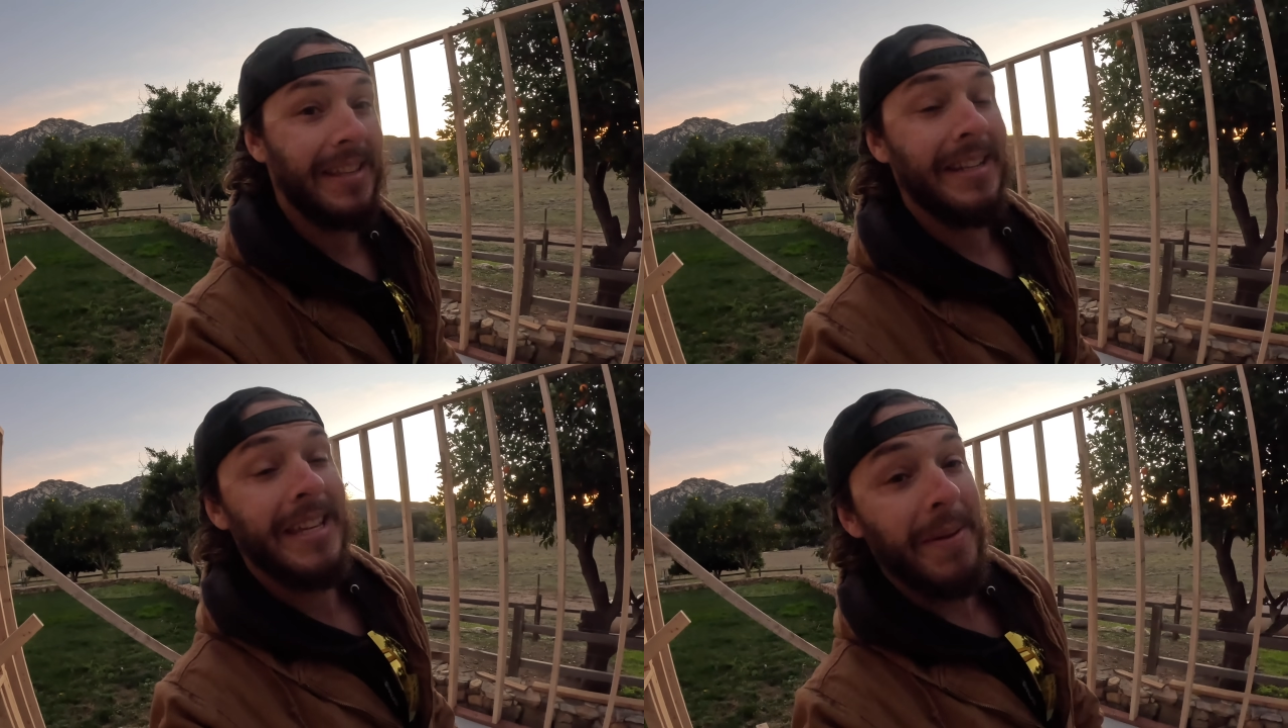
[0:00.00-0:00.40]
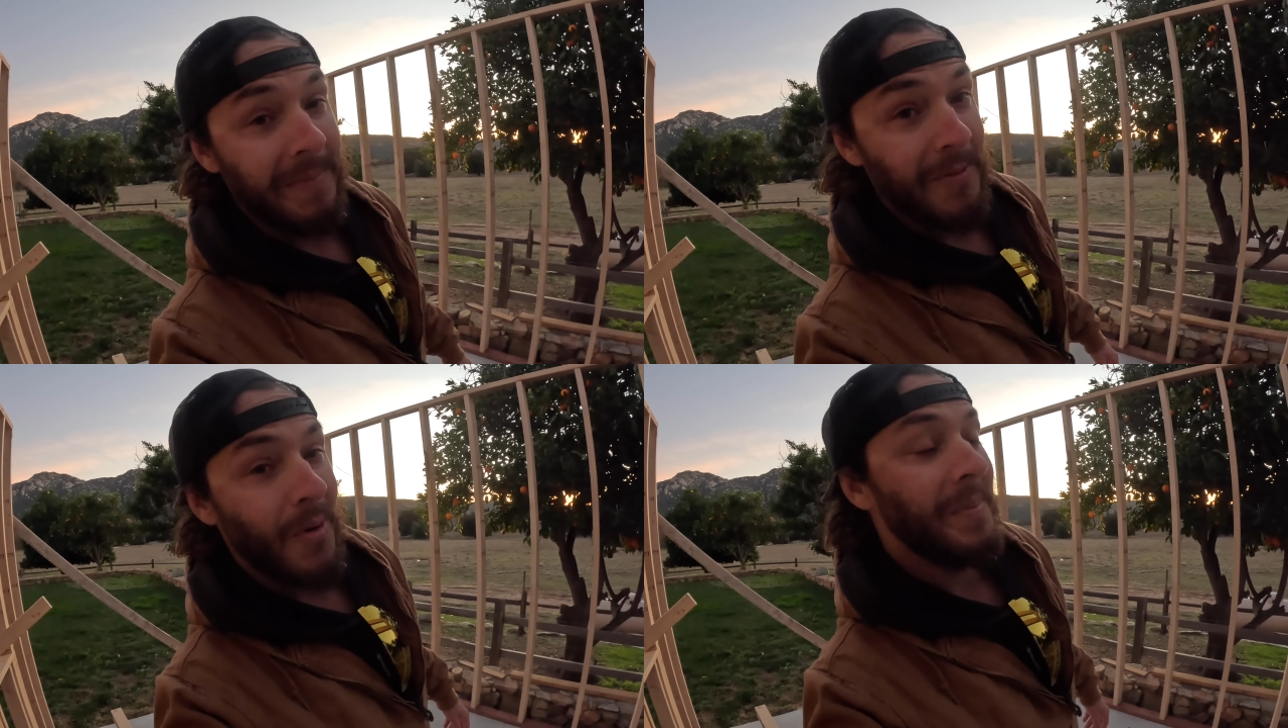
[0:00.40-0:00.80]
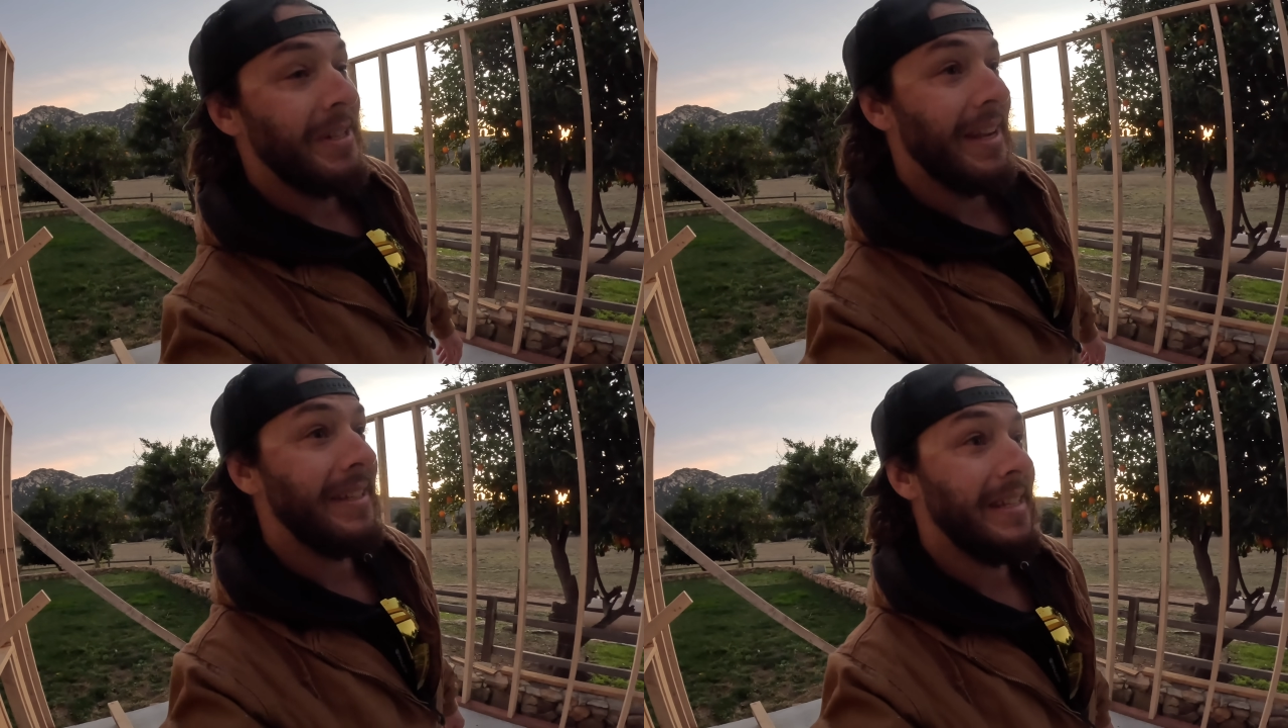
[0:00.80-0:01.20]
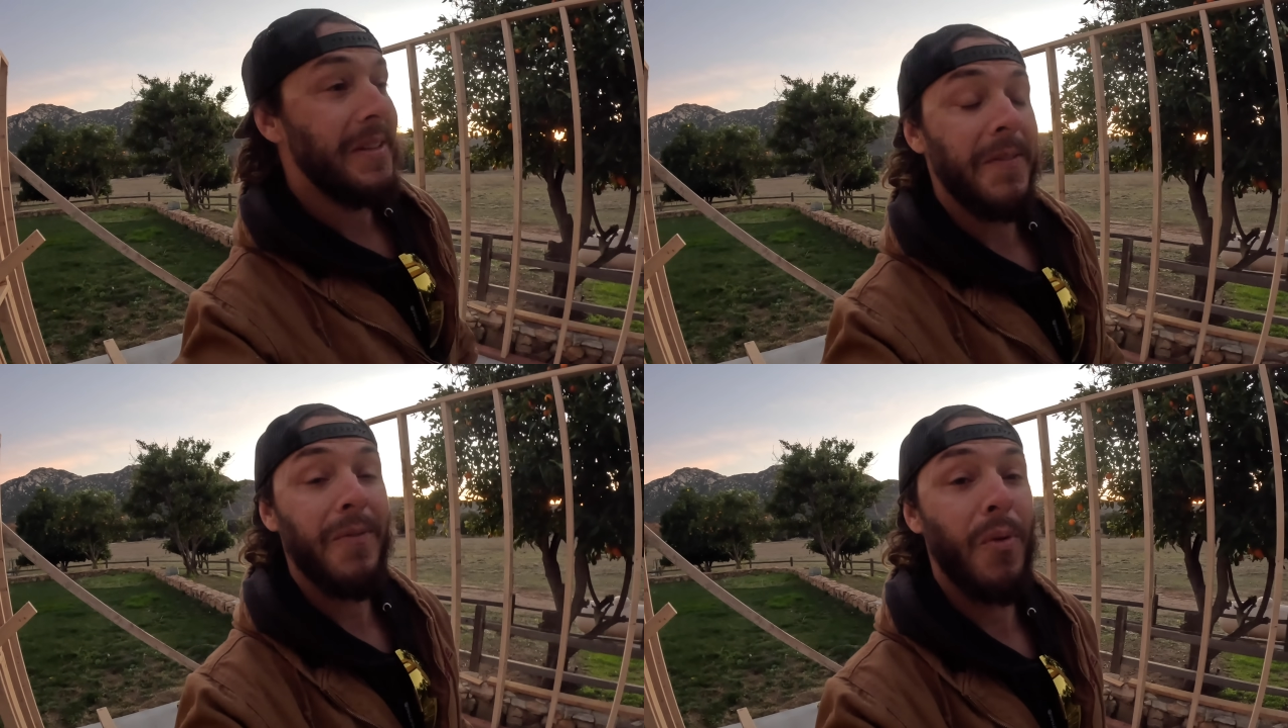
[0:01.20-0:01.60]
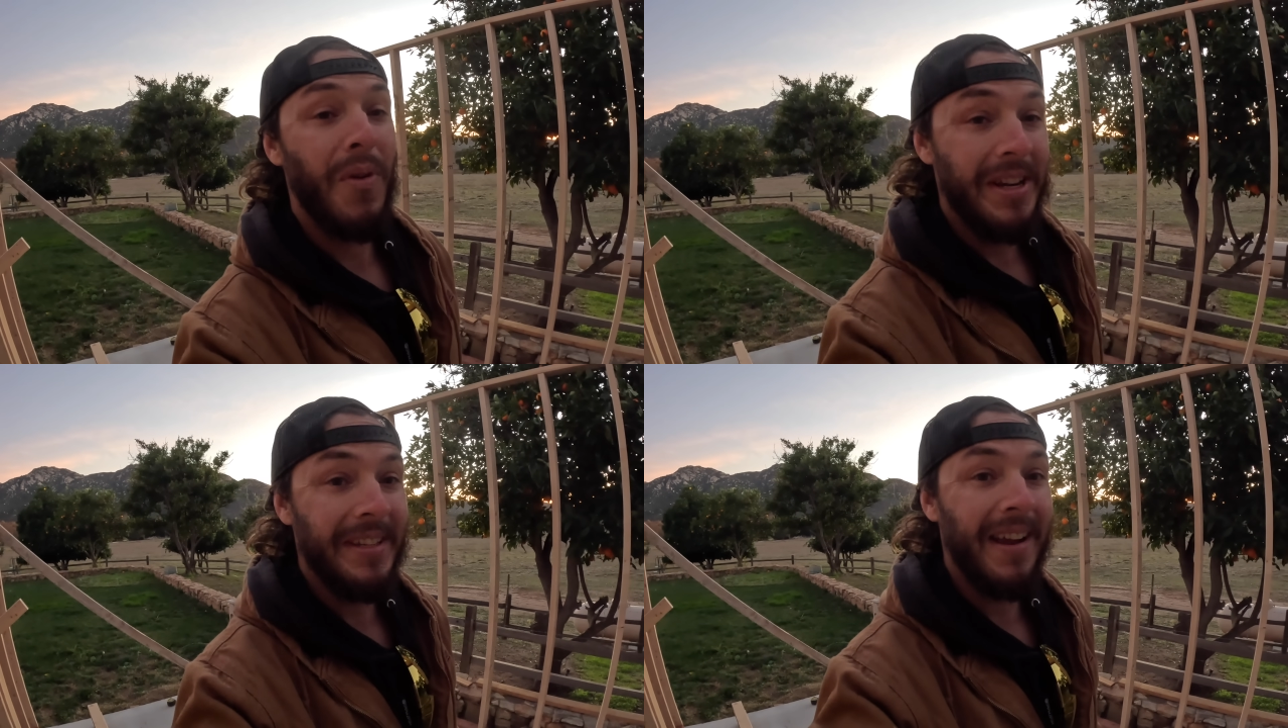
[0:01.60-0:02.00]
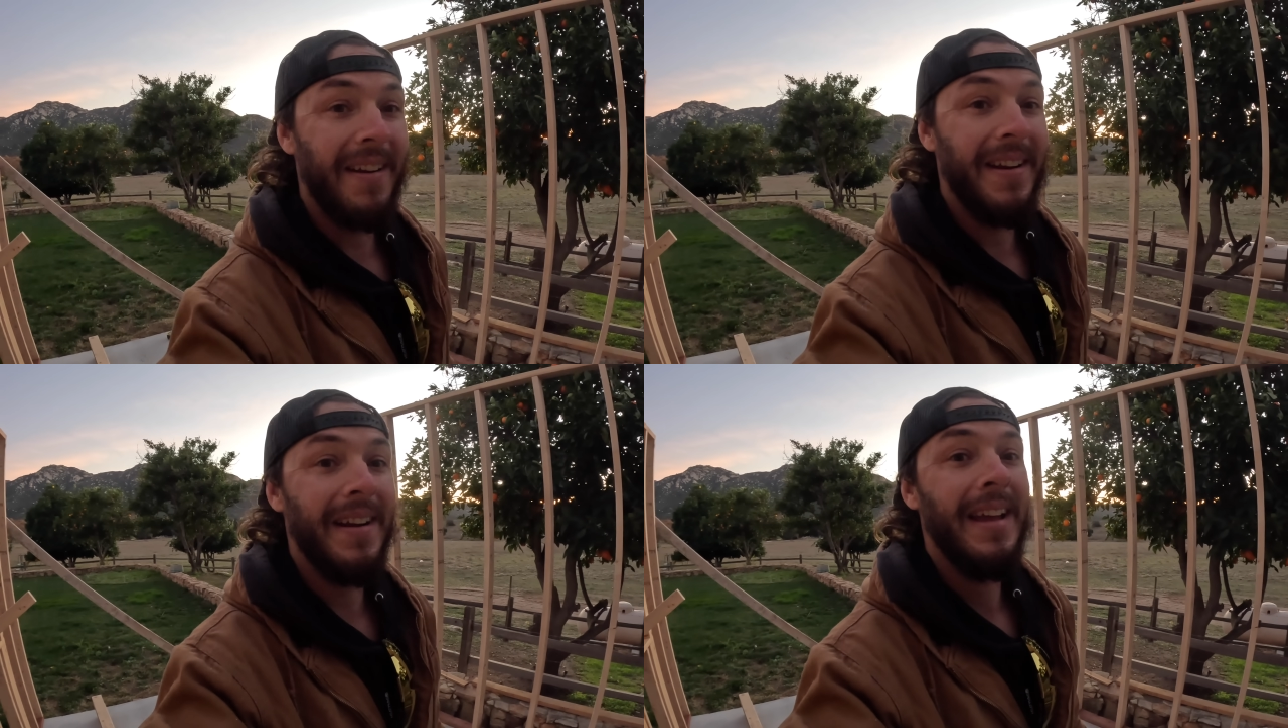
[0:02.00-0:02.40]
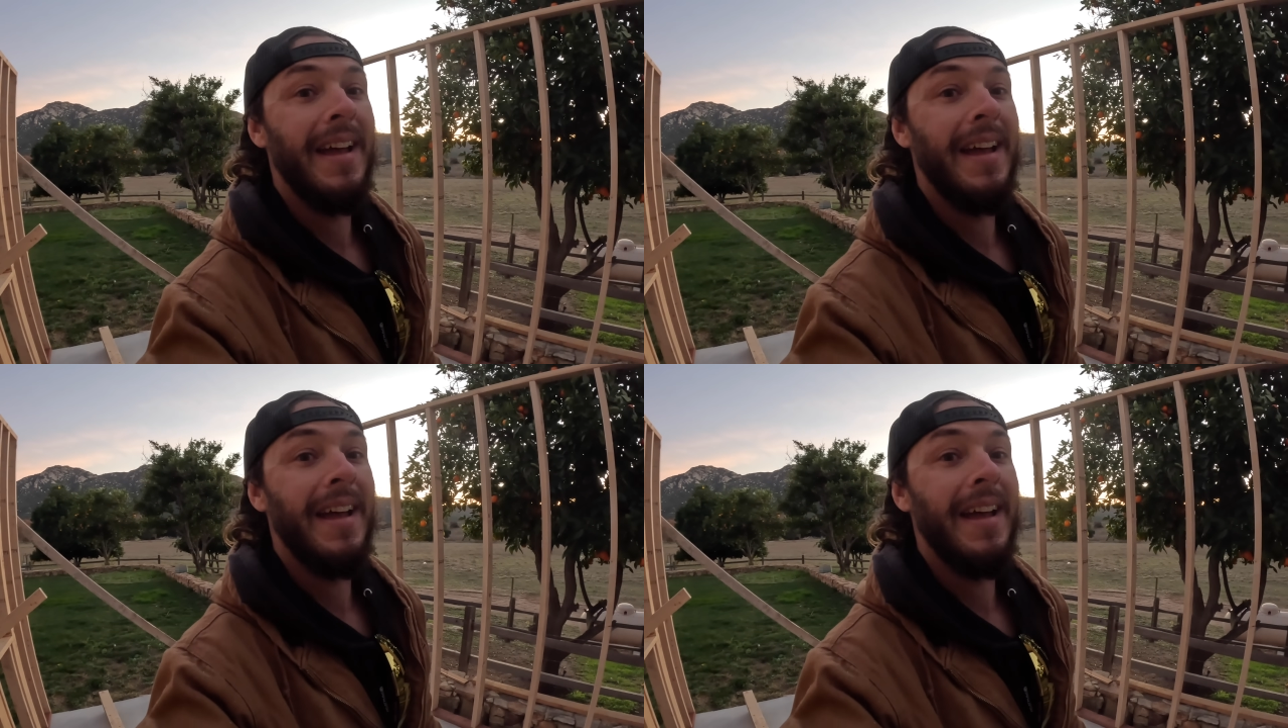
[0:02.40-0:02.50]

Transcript: that is keeping me warm today because it is freezing out here,